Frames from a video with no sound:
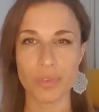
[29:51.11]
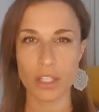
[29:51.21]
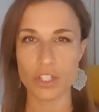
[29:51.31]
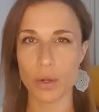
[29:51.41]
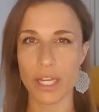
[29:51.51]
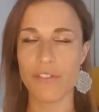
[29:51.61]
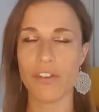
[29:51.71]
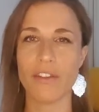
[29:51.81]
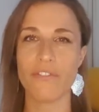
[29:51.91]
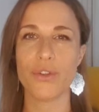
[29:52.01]
so
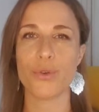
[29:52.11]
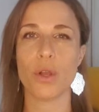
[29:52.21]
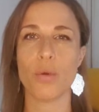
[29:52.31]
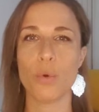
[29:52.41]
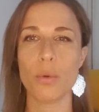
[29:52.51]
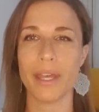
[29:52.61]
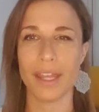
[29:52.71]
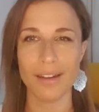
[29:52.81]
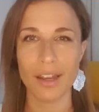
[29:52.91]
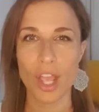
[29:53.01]
even if you're a
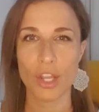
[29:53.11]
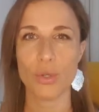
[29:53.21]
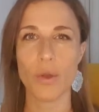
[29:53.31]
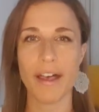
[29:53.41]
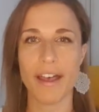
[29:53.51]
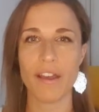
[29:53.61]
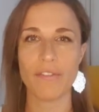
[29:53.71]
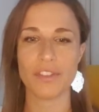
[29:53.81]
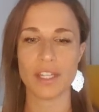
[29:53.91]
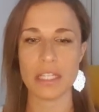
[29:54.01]
woman you
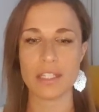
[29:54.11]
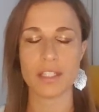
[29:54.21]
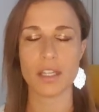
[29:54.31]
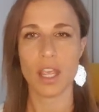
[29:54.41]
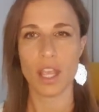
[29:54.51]
have these